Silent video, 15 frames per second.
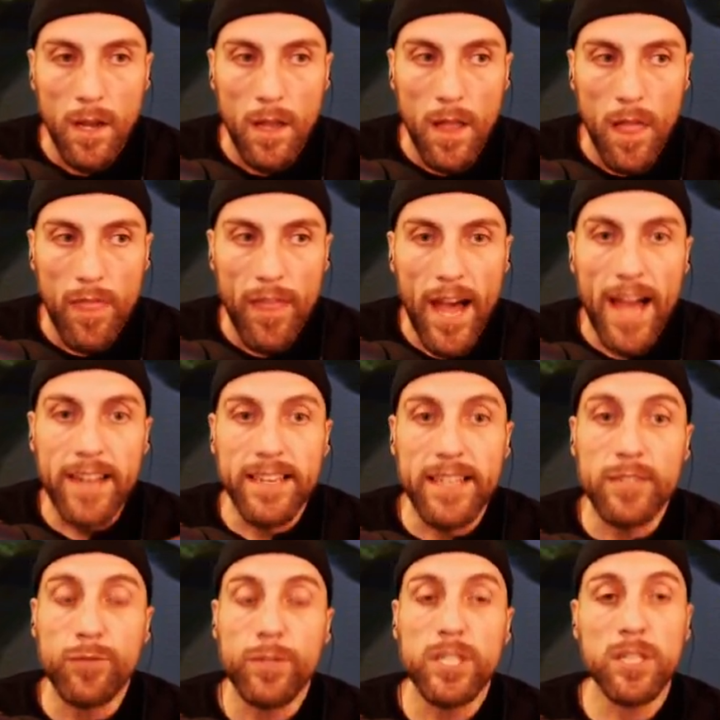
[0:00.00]
that
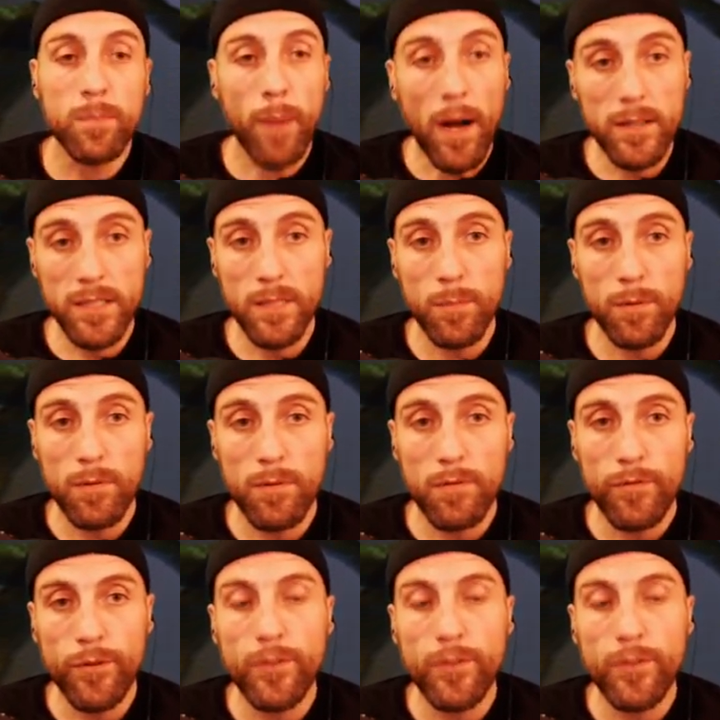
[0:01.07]
is responsible for the